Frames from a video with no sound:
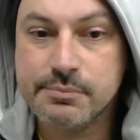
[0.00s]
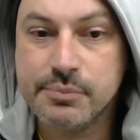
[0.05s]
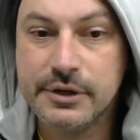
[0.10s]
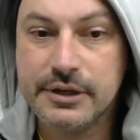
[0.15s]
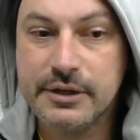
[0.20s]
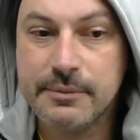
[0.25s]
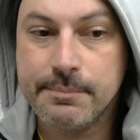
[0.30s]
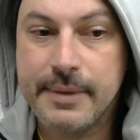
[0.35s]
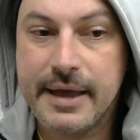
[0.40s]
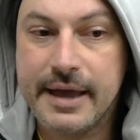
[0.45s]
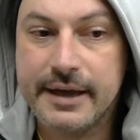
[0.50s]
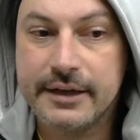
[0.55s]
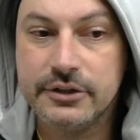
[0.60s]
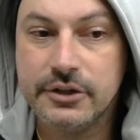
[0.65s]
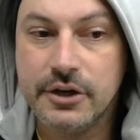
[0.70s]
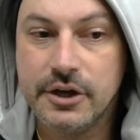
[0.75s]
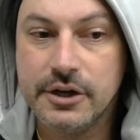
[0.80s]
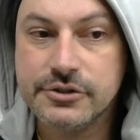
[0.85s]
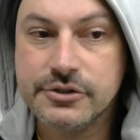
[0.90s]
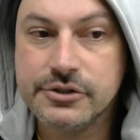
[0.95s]
bring it back a
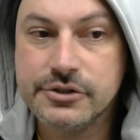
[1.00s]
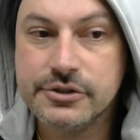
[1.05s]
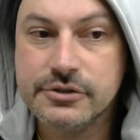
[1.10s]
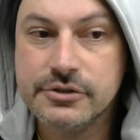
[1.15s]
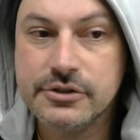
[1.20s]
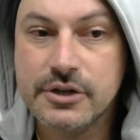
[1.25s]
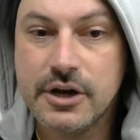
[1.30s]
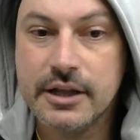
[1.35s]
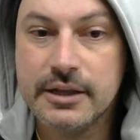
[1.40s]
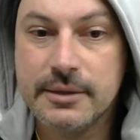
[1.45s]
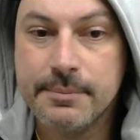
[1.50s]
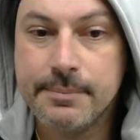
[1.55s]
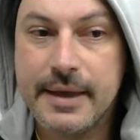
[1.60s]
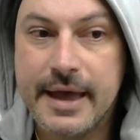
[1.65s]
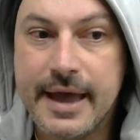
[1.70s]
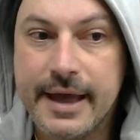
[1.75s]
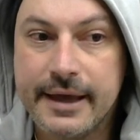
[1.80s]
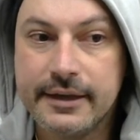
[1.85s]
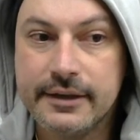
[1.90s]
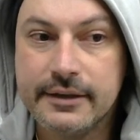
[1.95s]
notch, dial it
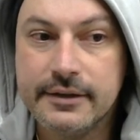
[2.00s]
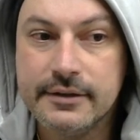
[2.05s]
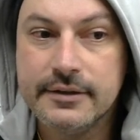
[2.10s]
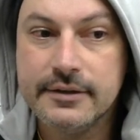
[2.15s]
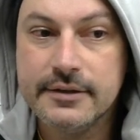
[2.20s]
back.